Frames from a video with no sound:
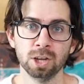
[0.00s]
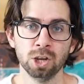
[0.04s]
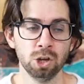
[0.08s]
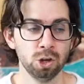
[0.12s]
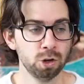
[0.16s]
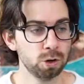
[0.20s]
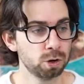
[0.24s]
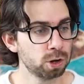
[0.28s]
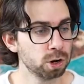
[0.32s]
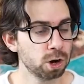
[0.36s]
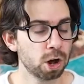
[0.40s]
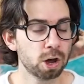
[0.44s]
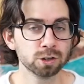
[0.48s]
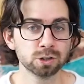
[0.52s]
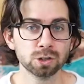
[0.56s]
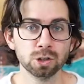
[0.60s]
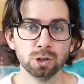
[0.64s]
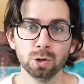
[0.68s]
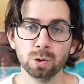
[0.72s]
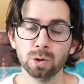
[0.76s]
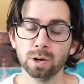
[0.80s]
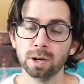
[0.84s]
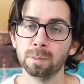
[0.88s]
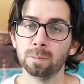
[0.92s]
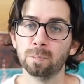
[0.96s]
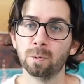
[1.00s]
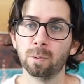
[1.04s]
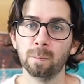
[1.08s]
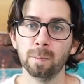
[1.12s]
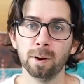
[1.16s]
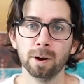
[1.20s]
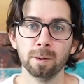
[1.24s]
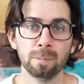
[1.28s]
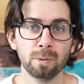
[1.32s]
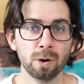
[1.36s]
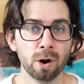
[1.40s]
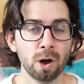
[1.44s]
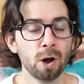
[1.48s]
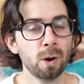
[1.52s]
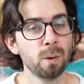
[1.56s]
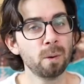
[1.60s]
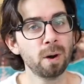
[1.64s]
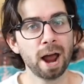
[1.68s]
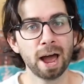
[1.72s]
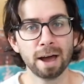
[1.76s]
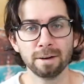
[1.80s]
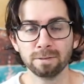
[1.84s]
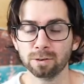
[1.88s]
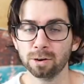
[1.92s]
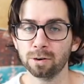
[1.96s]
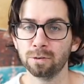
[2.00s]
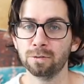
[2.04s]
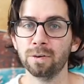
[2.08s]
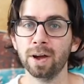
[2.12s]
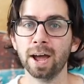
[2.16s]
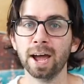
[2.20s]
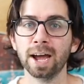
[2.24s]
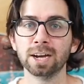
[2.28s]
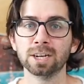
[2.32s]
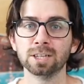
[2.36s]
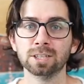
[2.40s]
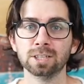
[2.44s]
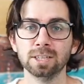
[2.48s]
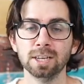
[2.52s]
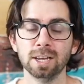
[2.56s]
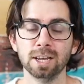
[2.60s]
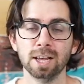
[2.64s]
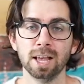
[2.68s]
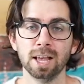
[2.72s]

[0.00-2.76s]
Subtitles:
You could also do it in Premiere Pro or After Effects,